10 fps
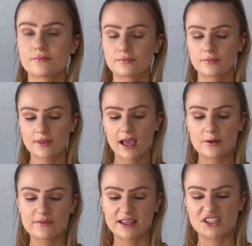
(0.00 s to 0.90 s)
kind of
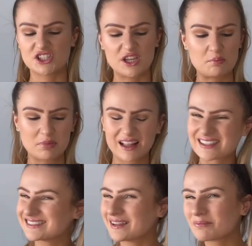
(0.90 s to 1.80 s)
like a cheap
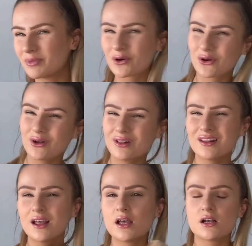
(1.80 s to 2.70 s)
plastic buckle
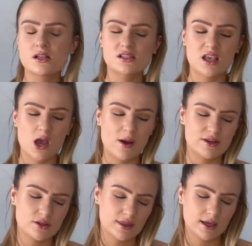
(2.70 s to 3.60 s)
so I do
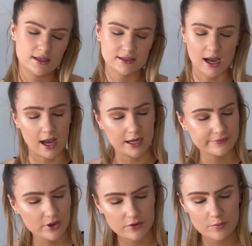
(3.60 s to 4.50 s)
think it's kind of
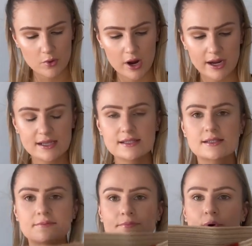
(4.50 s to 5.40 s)
overpriced
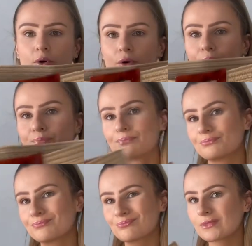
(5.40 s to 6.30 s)
but
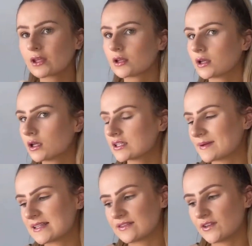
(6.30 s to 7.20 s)

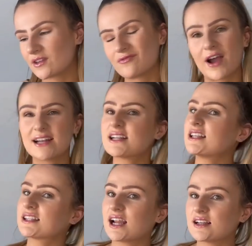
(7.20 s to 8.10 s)
depends if you can find
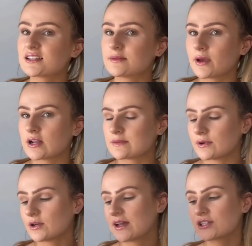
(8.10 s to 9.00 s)
anything else to be honest but no
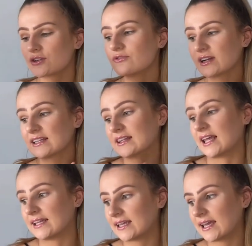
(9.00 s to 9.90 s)
I do really
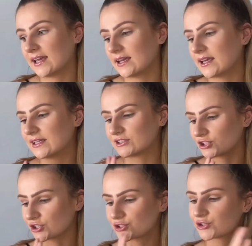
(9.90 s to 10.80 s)
like it it's
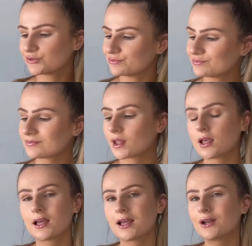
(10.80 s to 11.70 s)
just
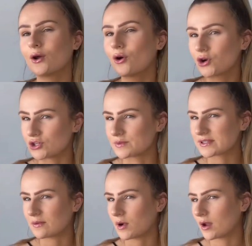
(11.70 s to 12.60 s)
not 100%
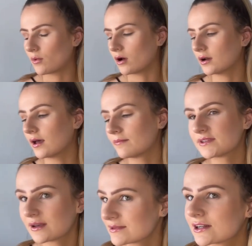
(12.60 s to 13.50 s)
what I want so
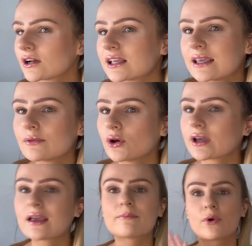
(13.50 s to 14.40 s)
I'm still going to keep
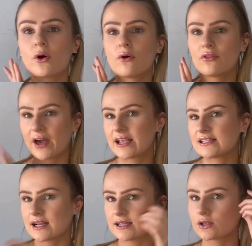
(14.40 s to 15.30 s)
looking but that is a
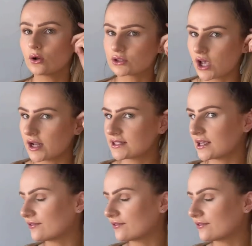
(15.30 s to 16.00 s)
nice alternative